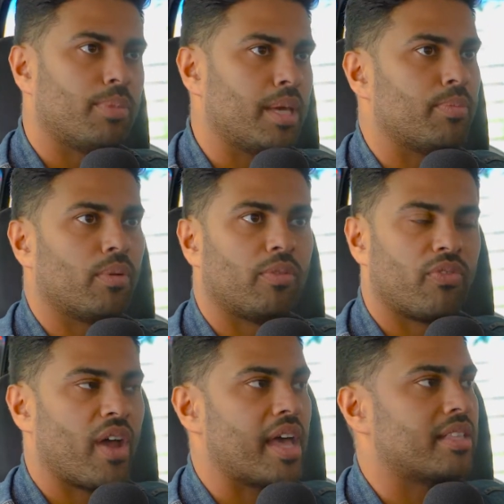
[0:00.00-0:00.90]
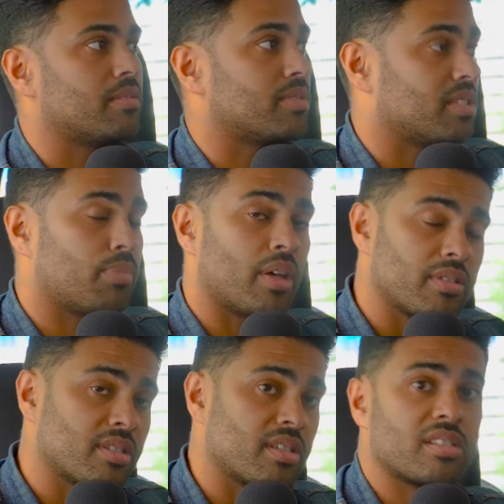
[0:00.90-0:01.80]
people, friends,
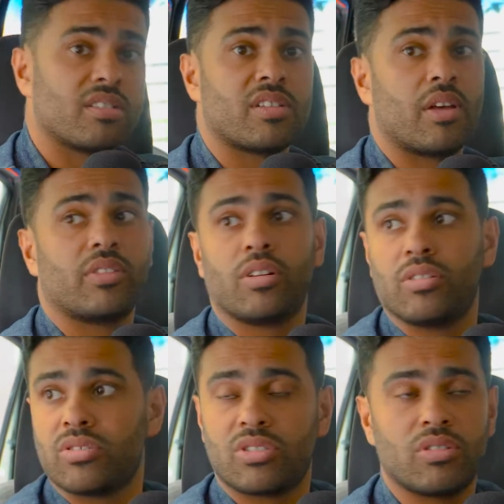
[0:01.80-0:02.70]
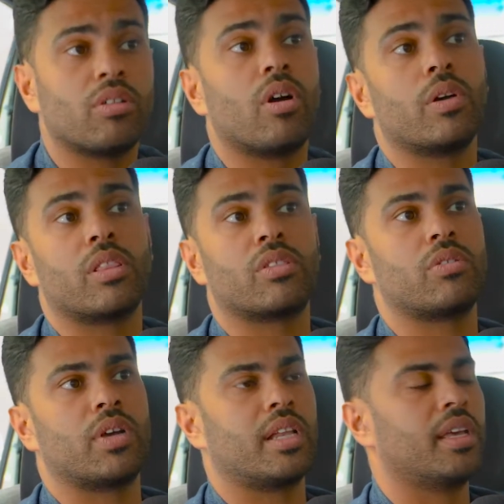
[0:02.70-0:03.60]
brothers, sisters out there that are still going
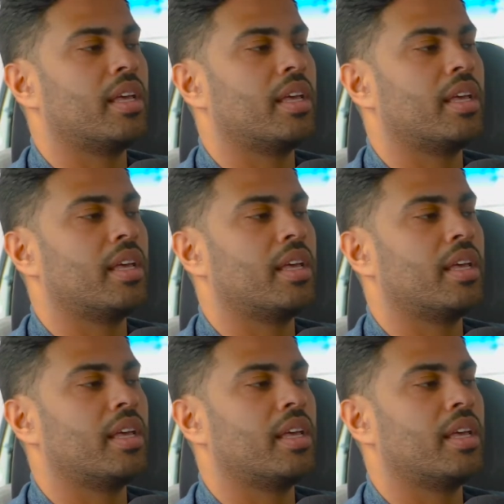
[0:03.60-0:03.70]
through it.